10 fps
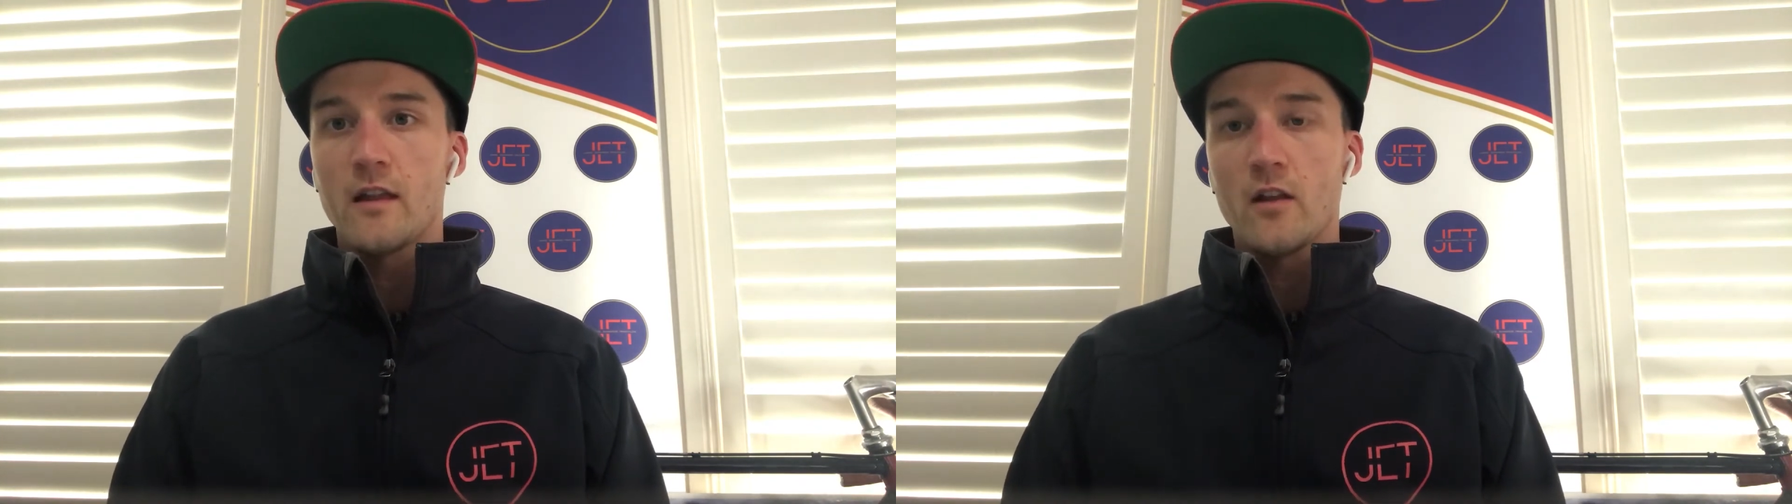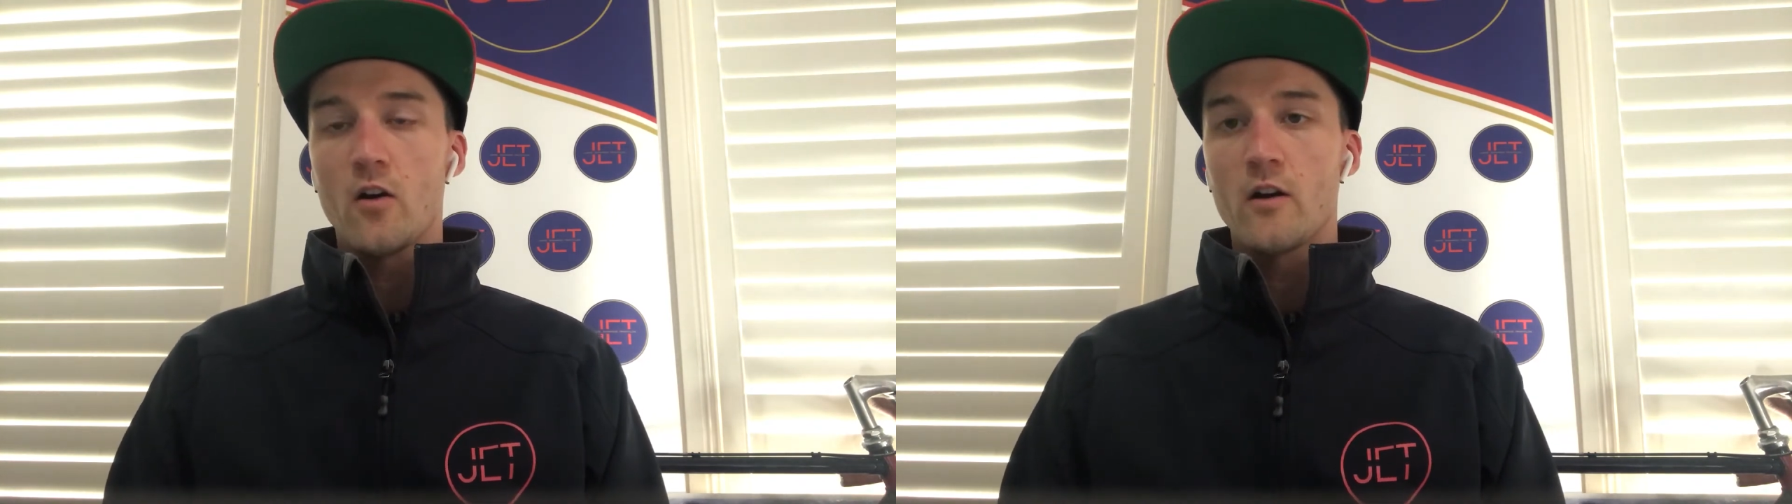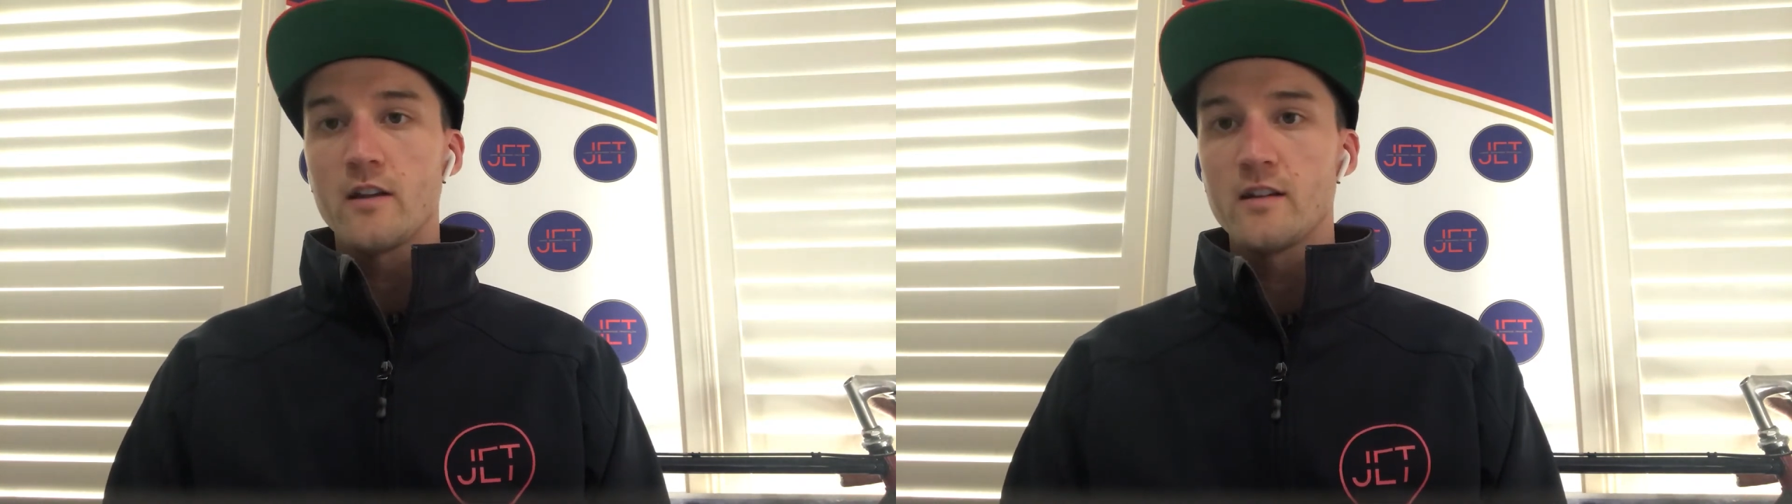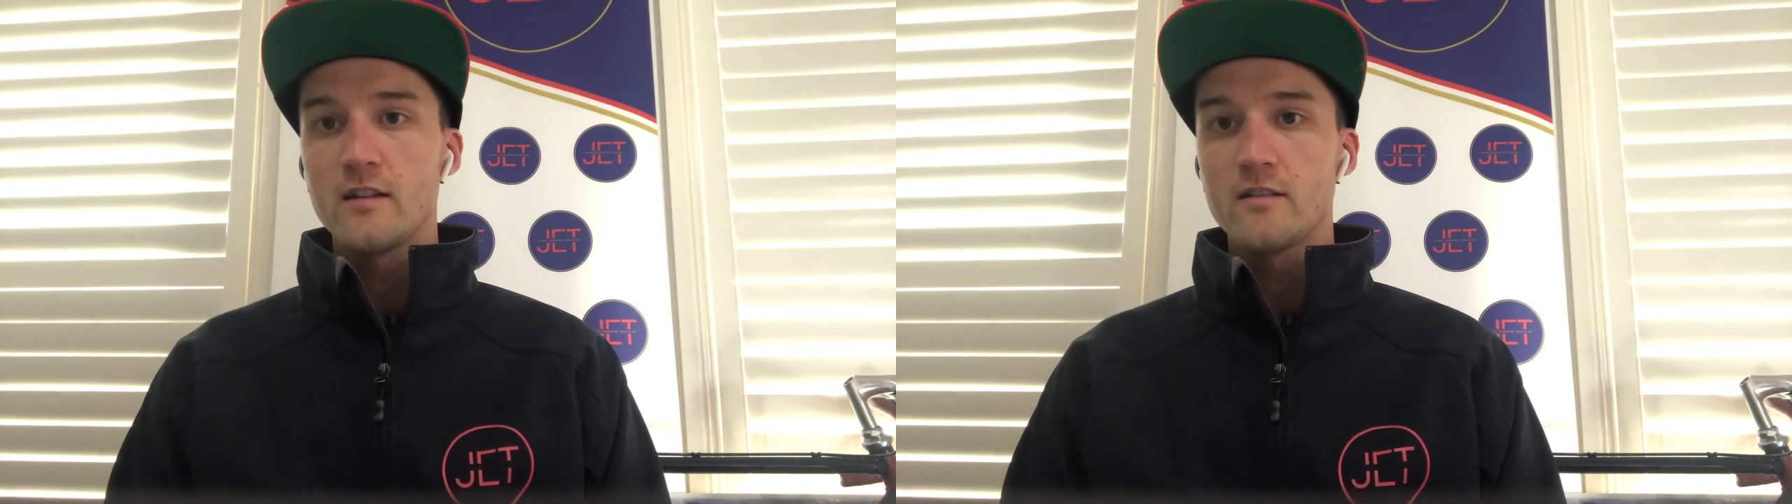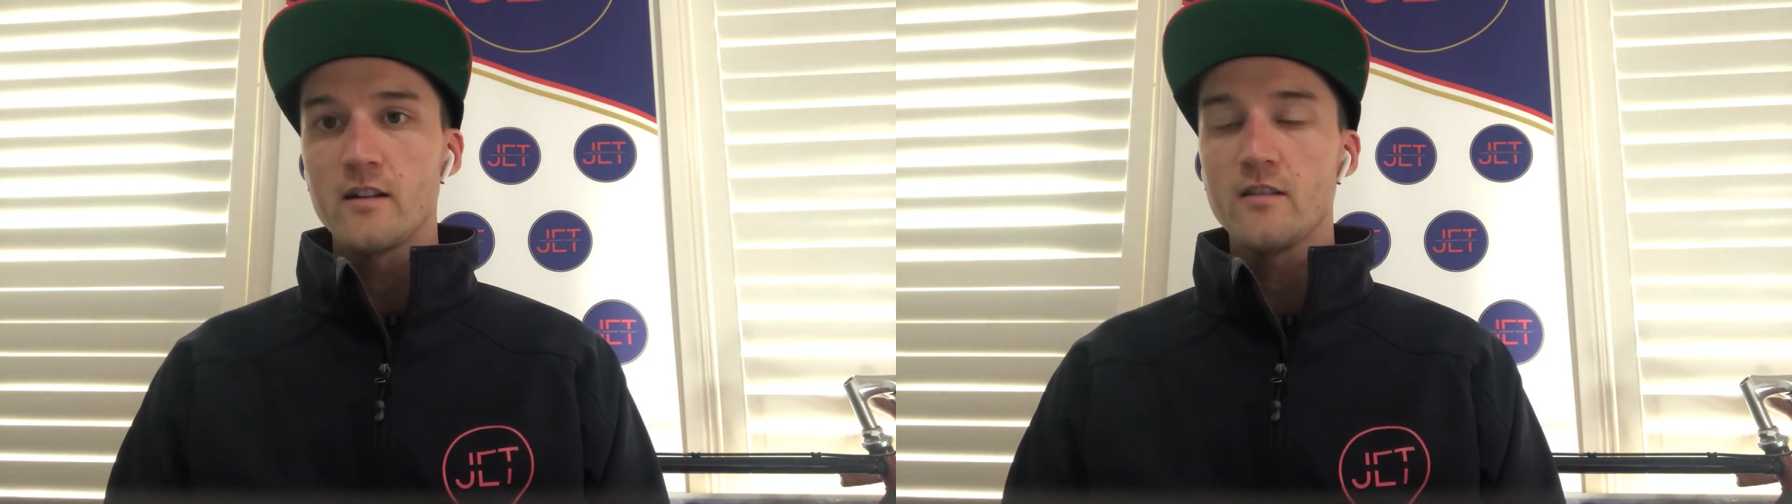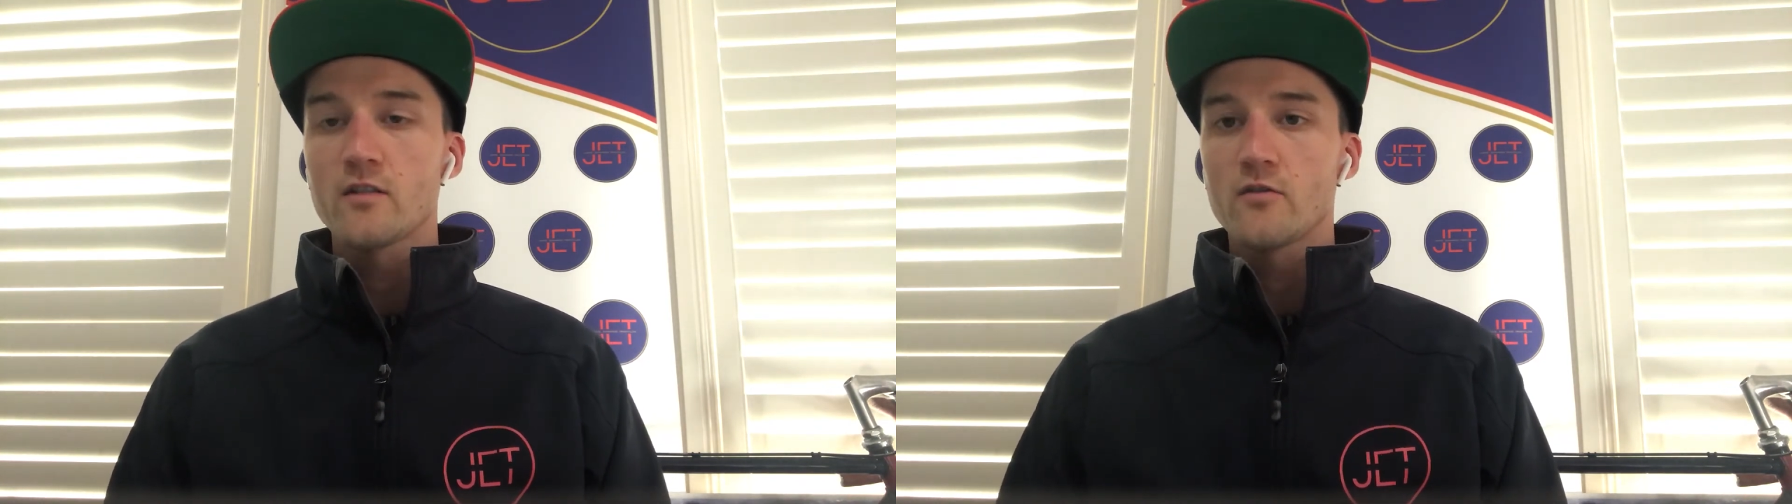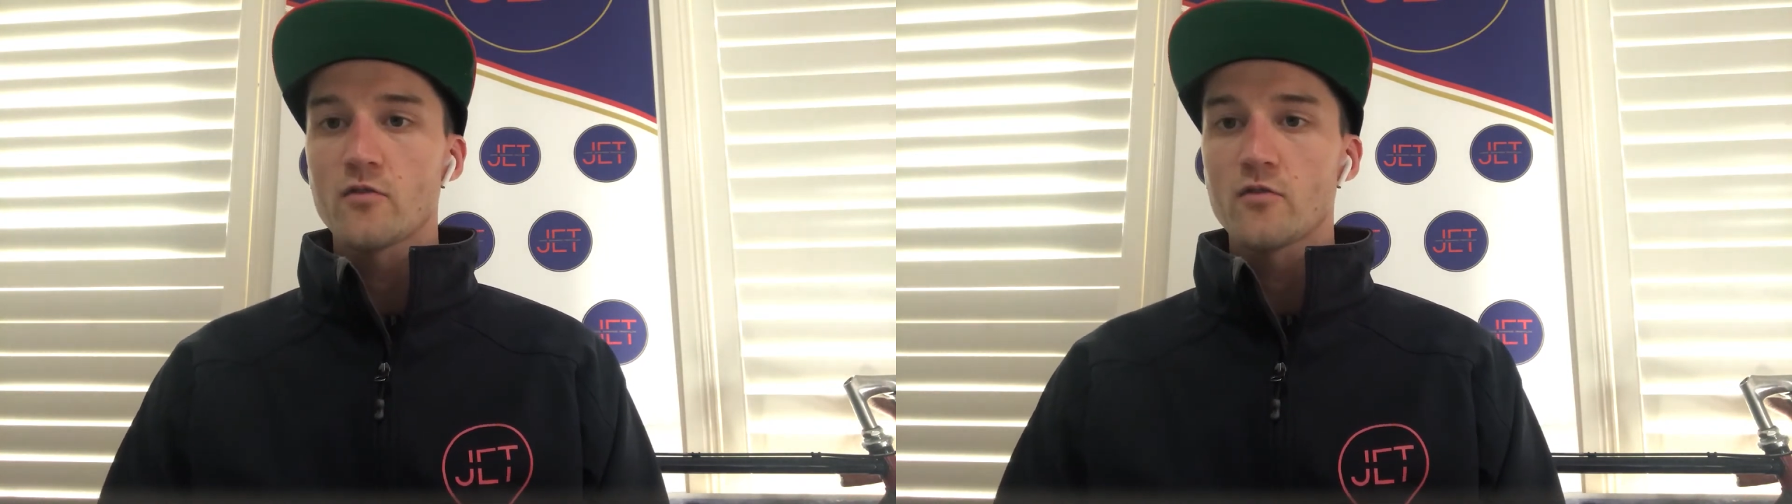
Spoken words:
the high intensity, so